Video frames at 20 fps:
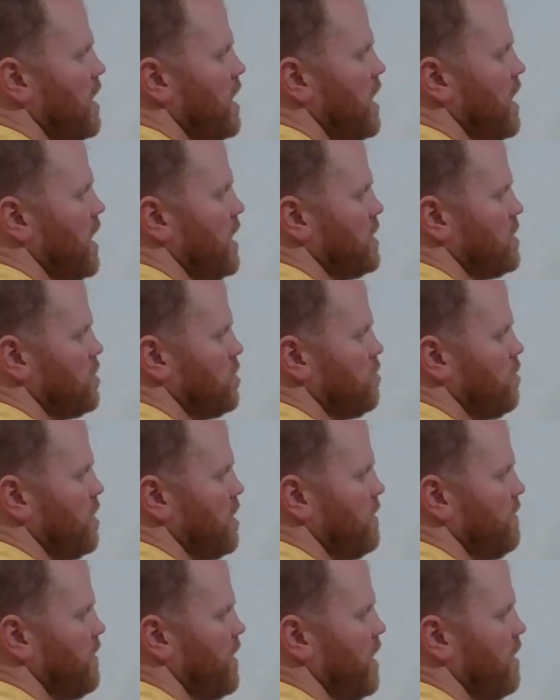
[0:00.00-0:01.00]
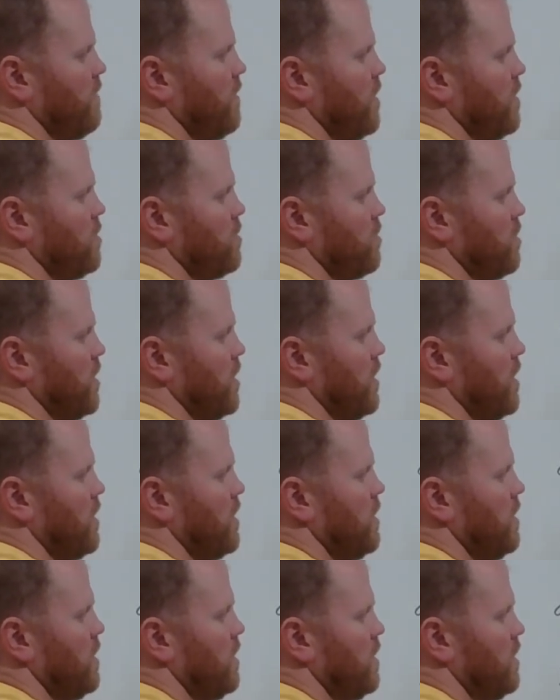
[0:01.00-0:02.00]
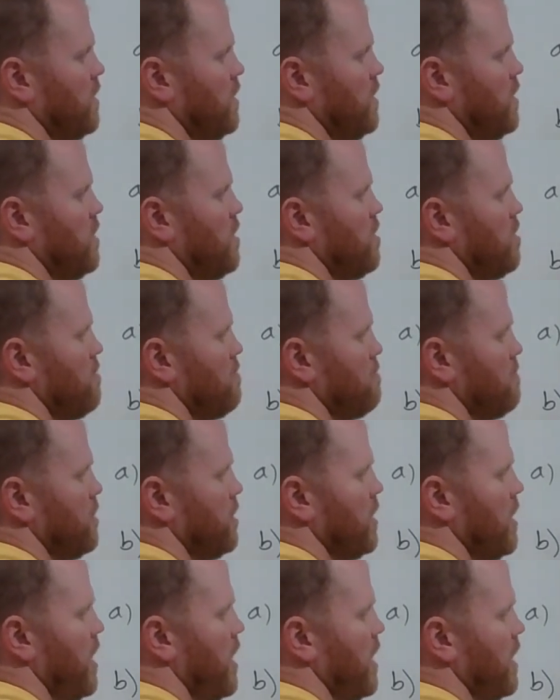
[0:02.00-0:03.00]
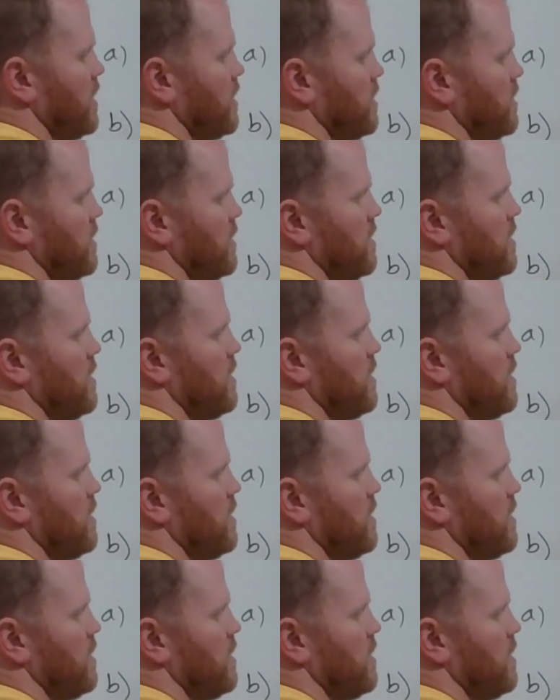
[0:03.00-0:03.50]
as 2,500 plus